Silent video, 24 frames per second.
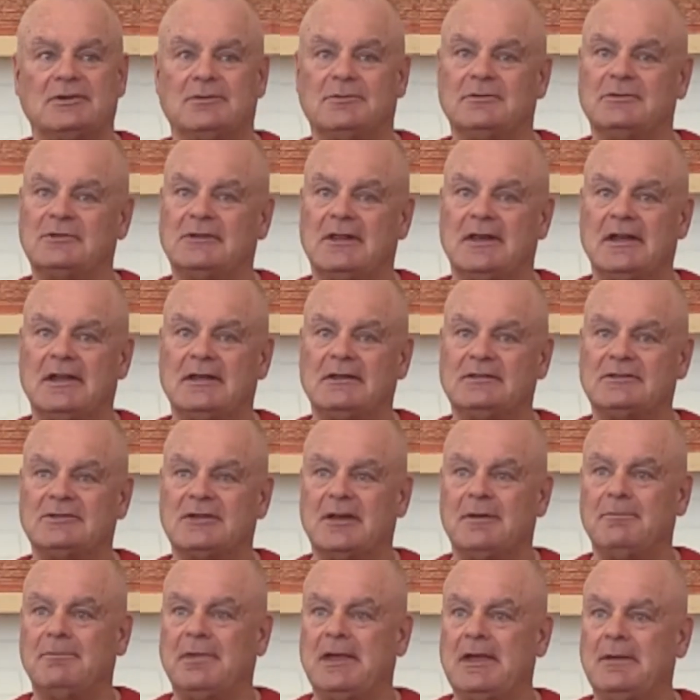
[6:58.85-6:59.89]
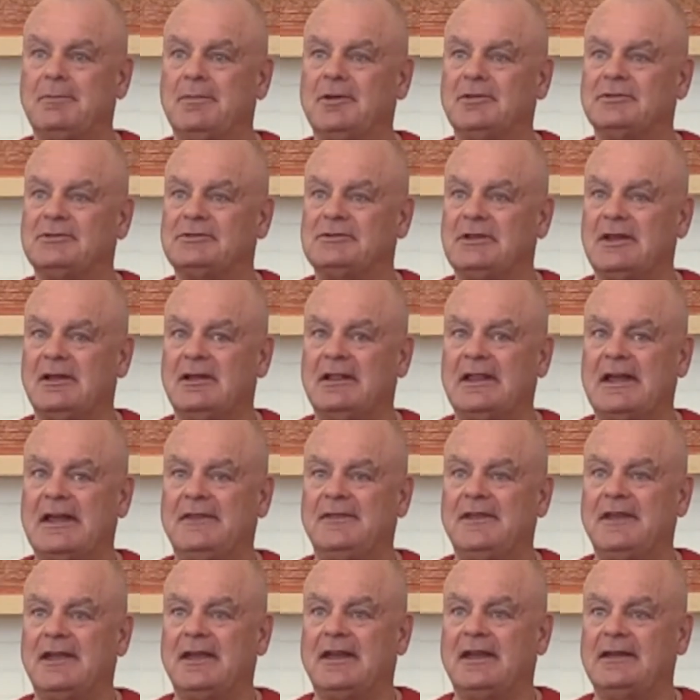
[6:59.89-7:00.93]
it was like some people still
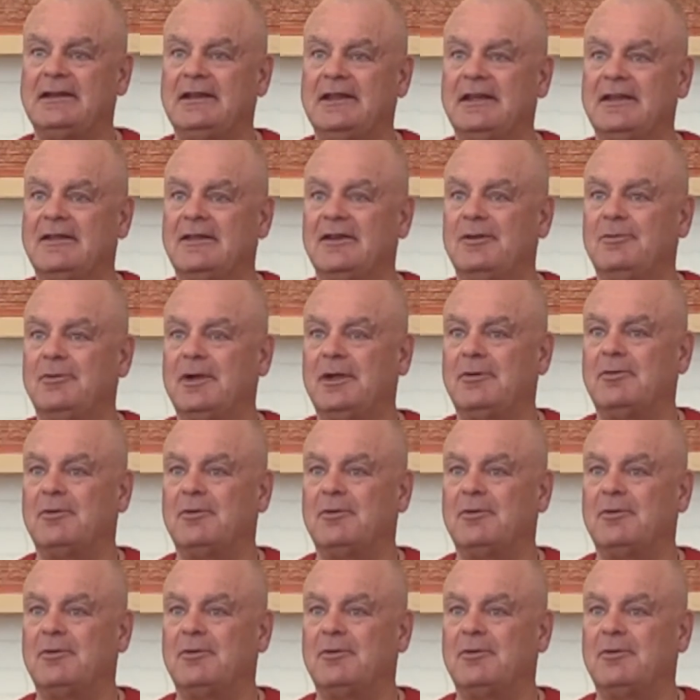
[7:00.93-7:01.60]
had the idea that we